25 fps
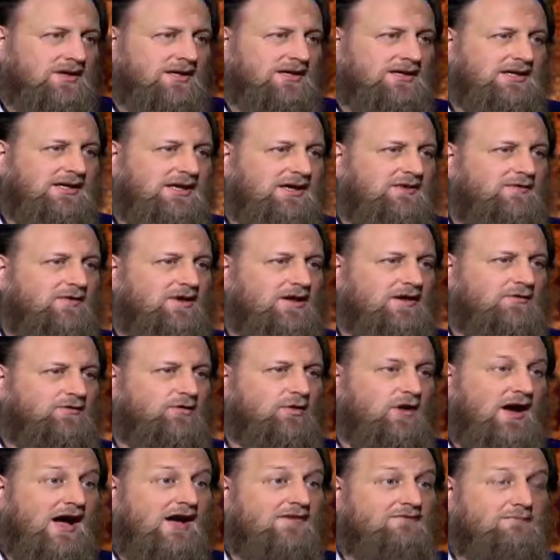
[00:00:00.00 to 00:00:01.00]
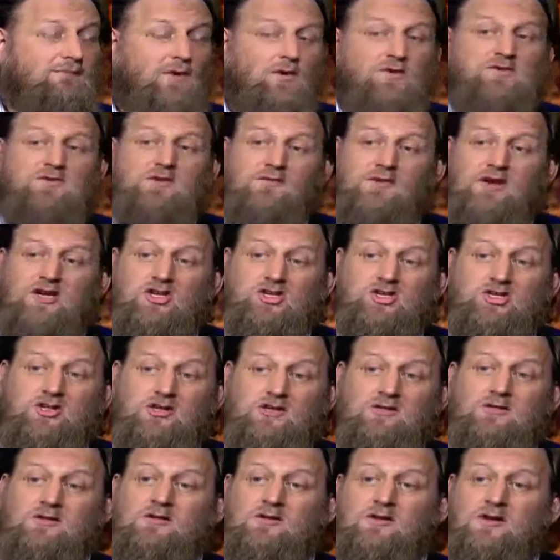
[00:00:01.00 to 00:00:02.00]
Even if you have
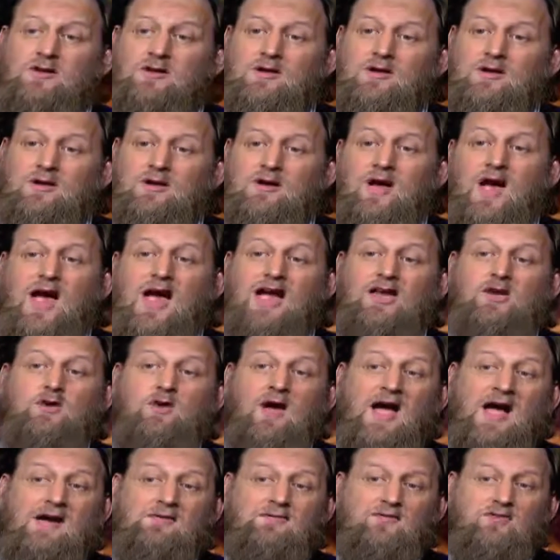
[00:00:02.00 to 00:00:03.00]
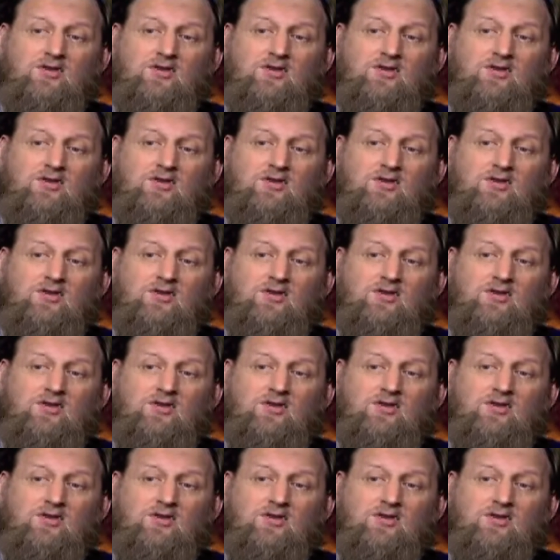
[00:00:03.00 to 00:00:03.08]
motivation and you have